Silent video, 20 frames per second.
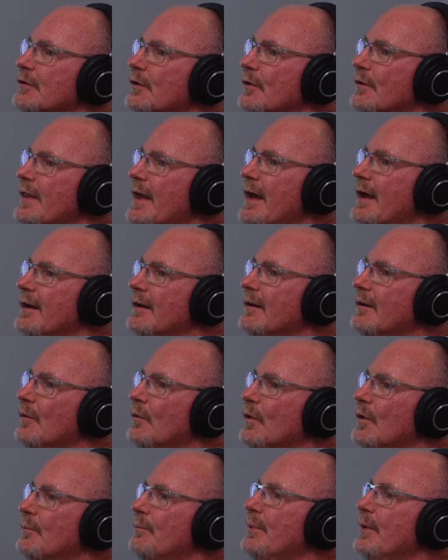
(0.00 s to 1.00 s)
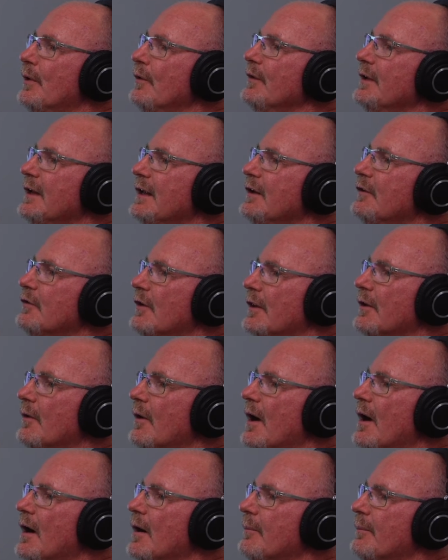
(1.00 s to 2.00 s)
so that we're building each
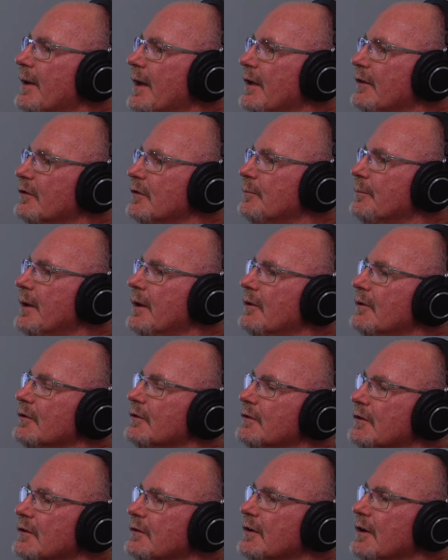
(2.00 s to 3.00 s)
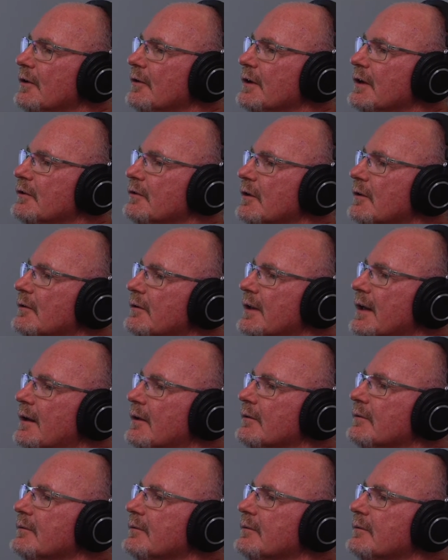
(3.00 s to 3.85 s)
other up as opposed to tearing each other